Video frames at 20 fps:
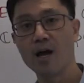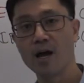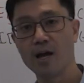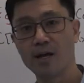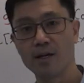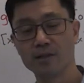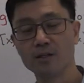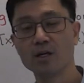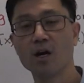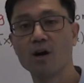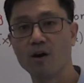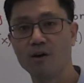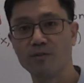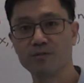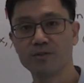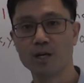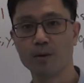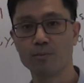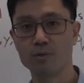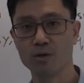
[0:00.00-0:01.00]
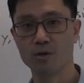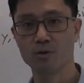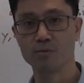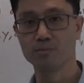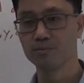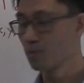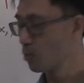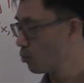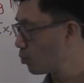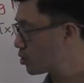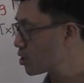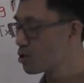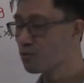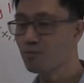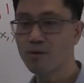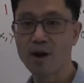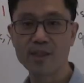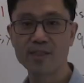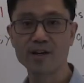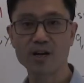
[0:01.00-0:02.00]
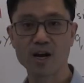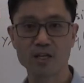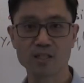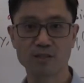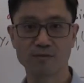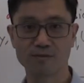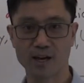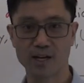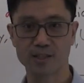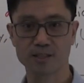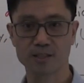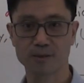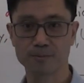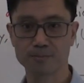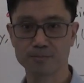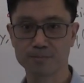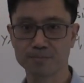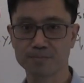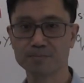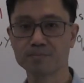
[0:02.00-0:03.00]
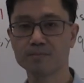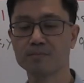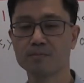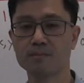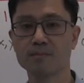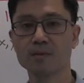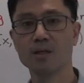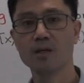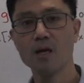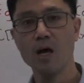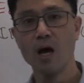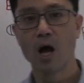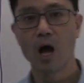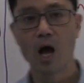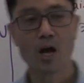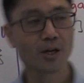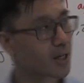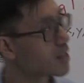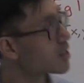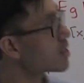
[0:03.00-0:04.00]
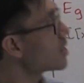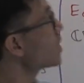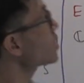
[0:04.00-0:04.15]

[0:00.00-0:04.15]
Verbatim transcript: and of w, which is rather nice fact. Okay, so